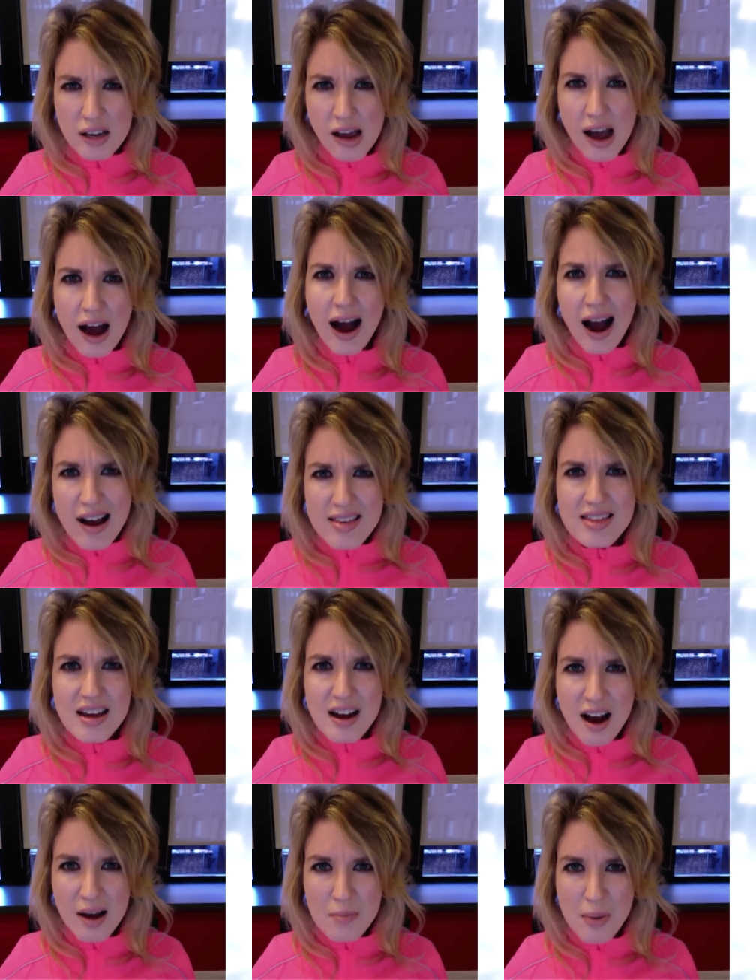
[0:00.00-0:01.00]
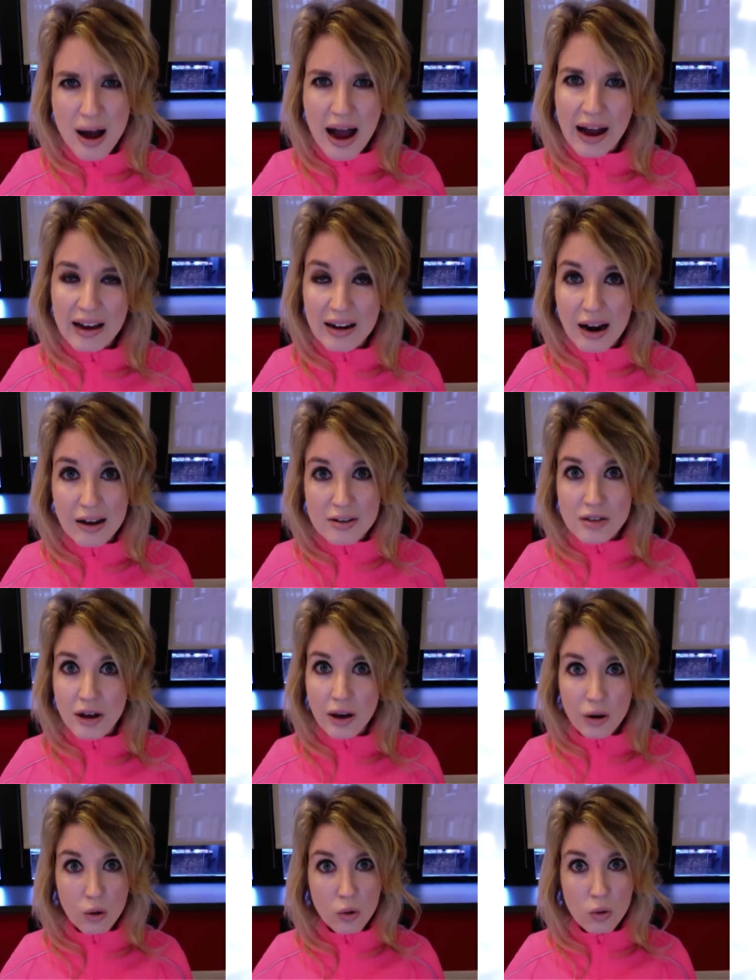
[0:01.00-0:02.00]
Yeah, I think I'm back. And I was
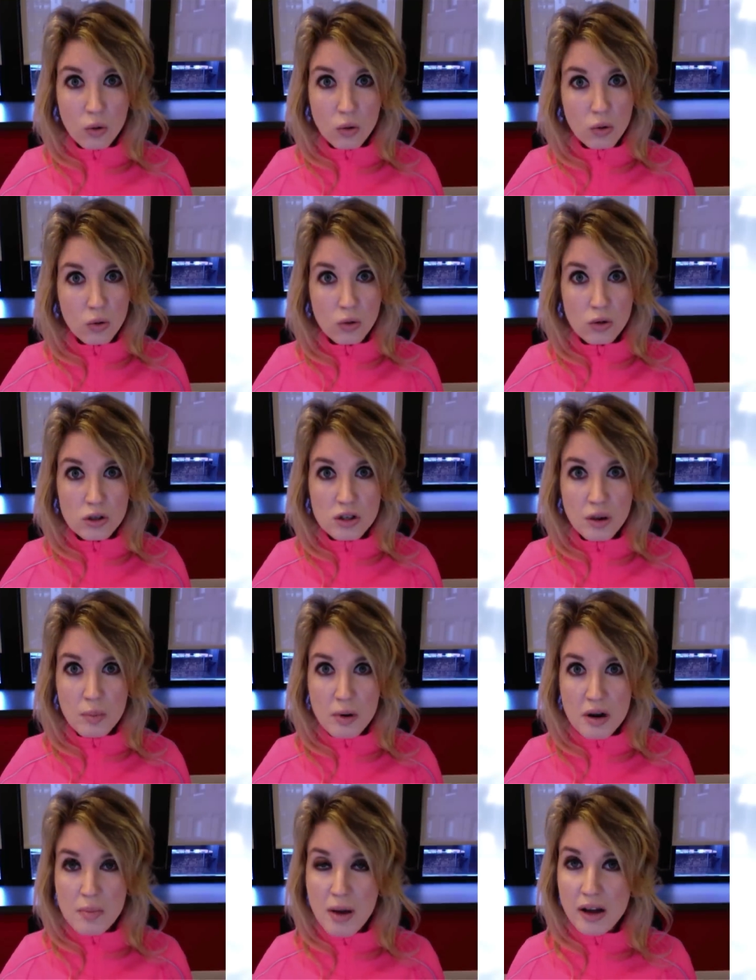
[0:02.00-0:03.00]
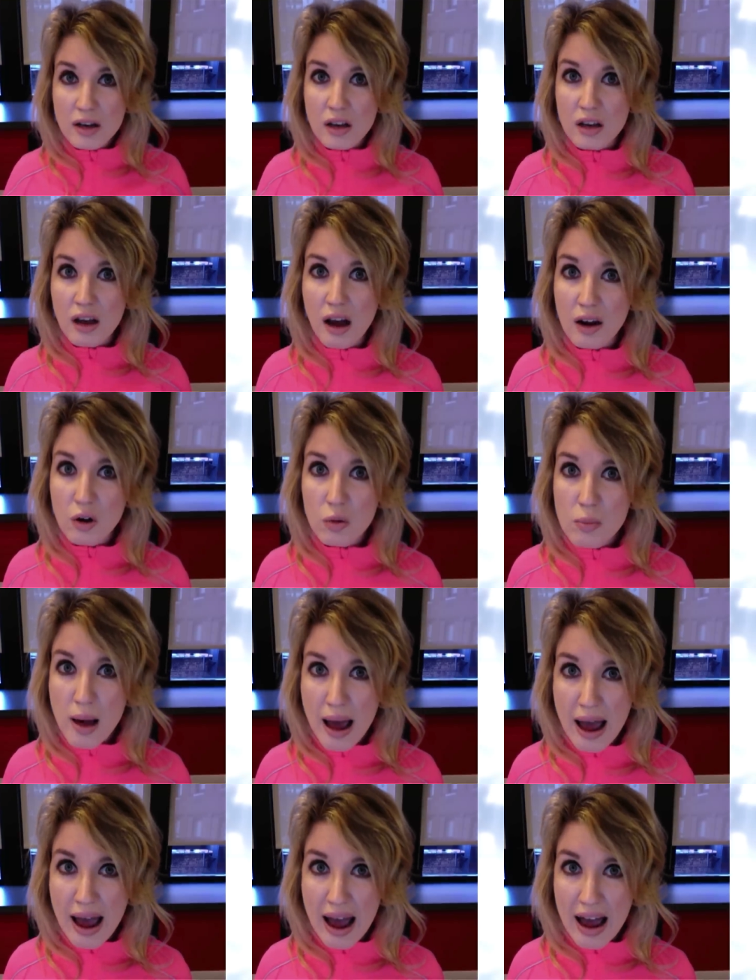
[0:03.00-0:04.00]
like, ooh, somebody made Keanu
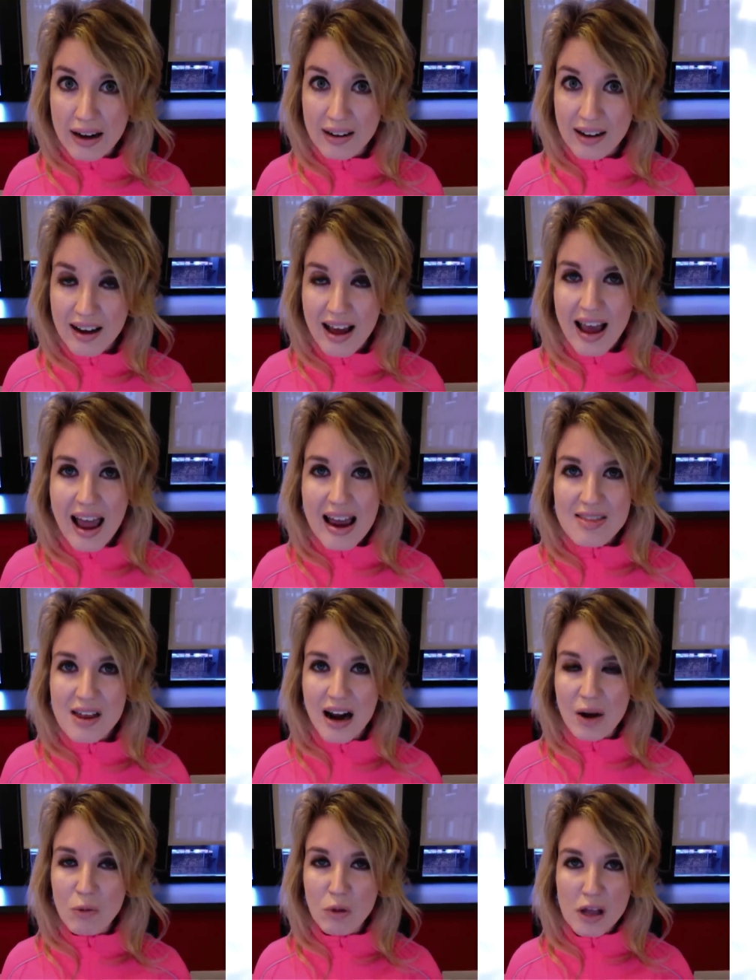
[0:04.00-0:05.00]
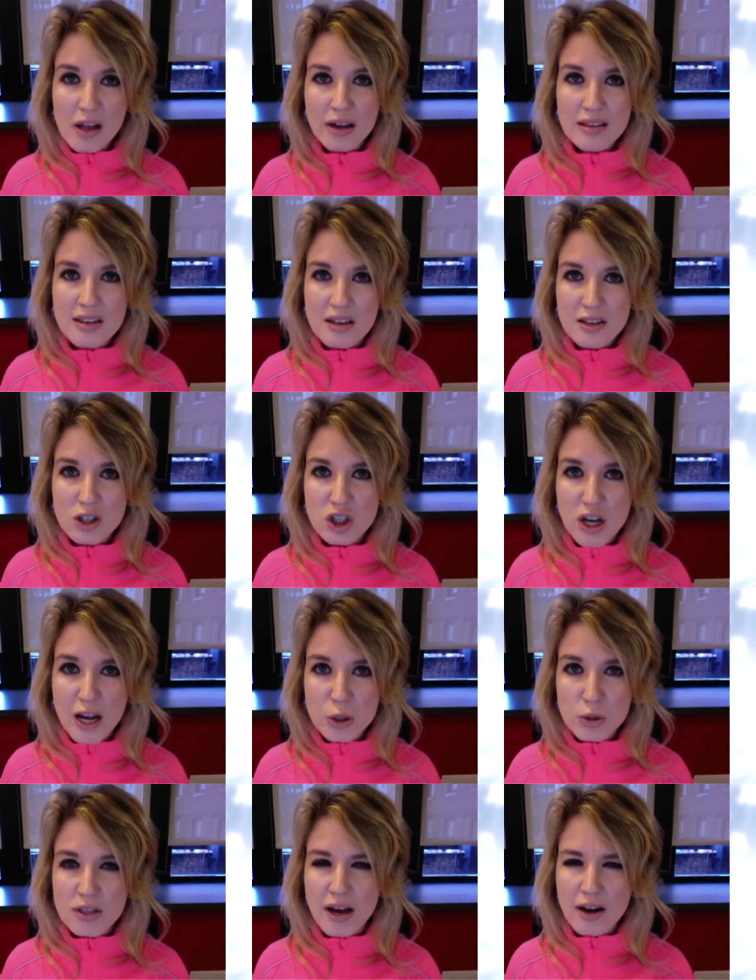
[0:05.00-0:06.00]
mad. And then I really liked the
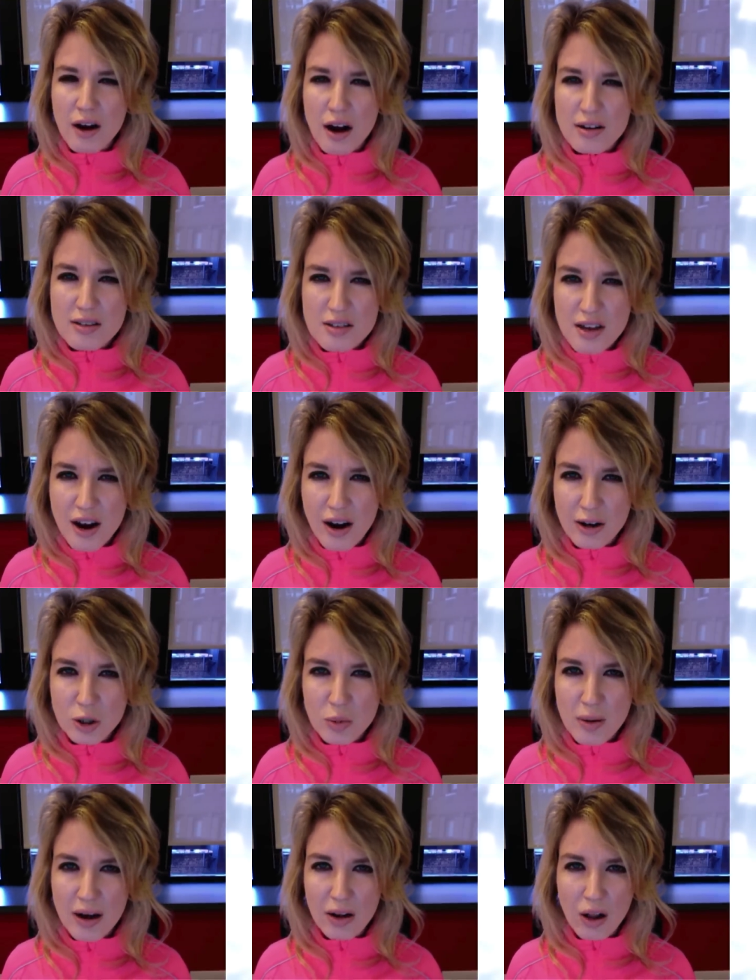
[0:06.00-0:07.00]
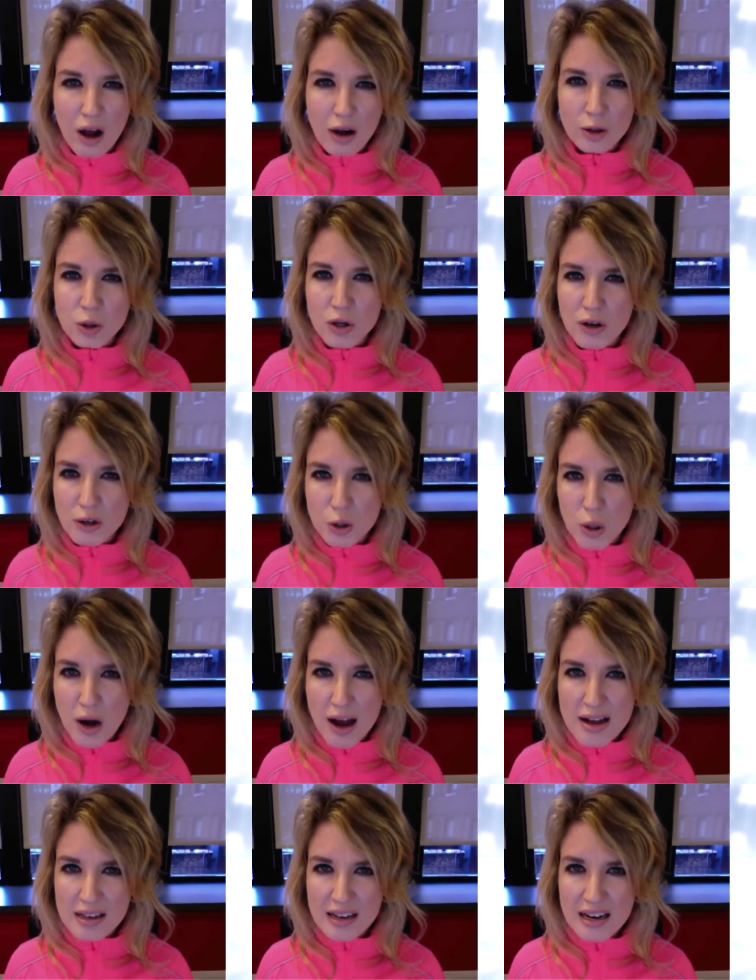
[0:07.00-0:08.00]
exchange with that concierge about laundry or
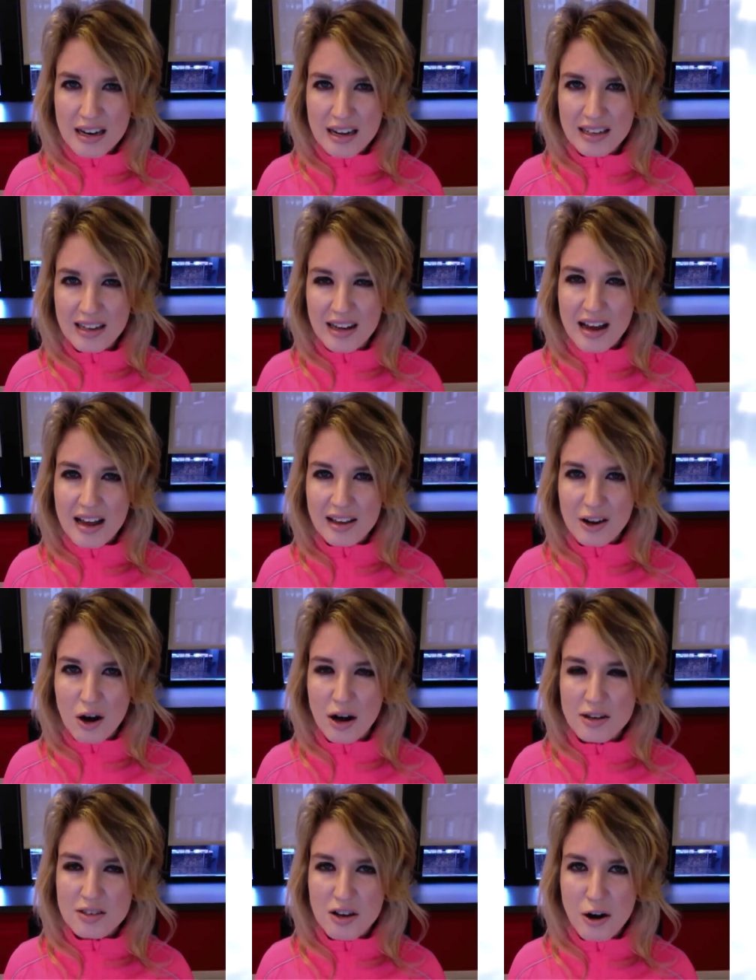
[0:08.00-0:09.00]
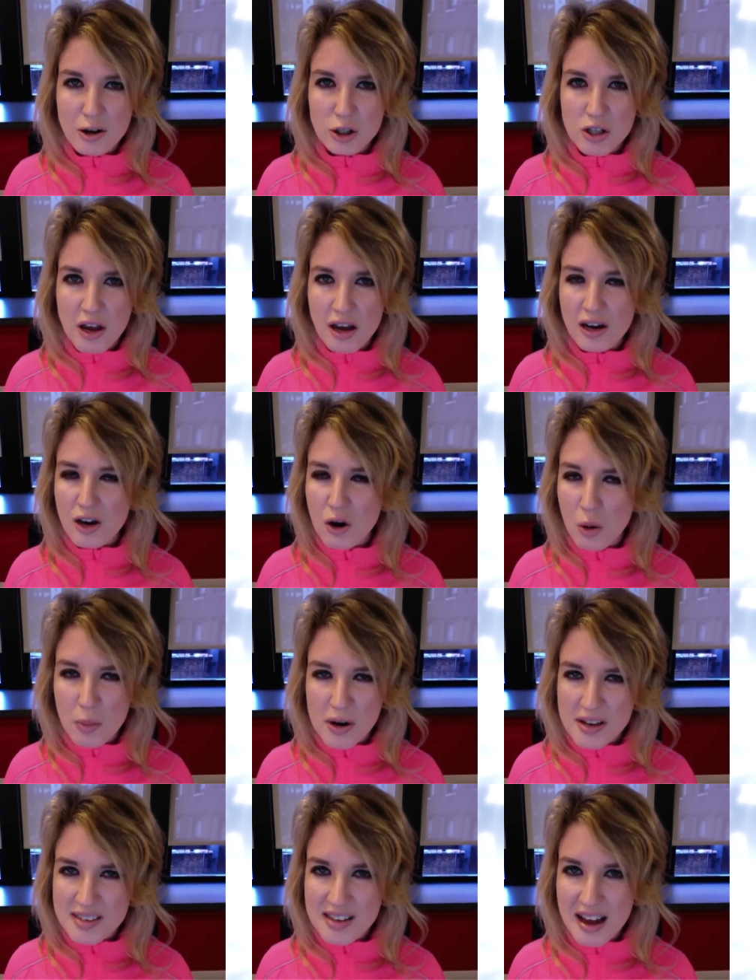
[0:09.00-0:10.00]
dry cleaning and the concierge saying,
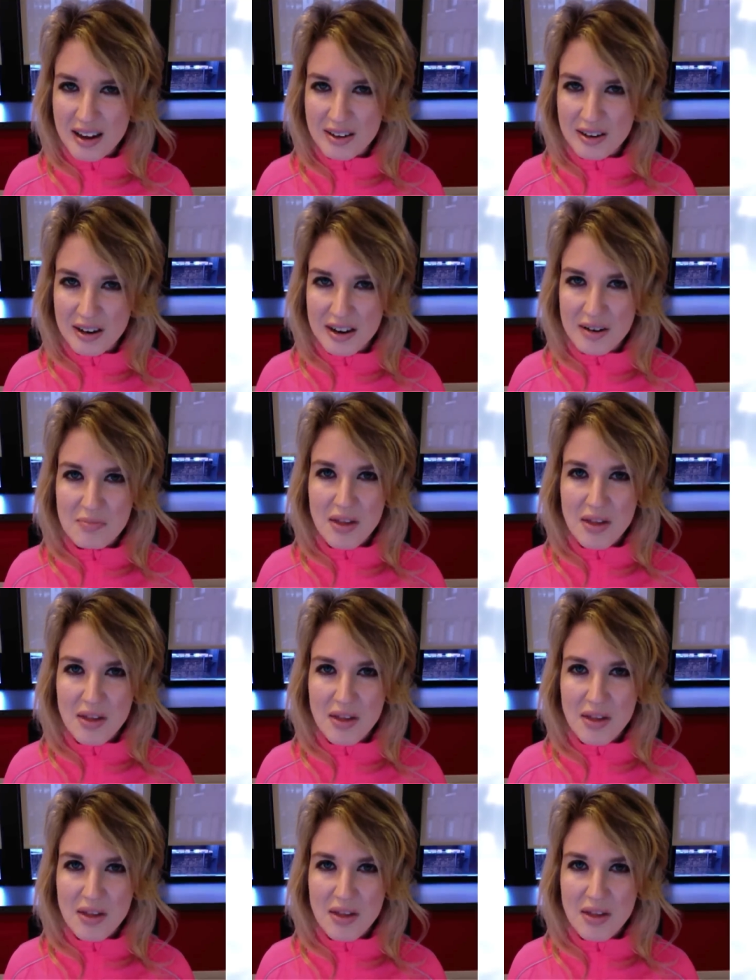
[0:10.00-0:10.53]
nobody's that good.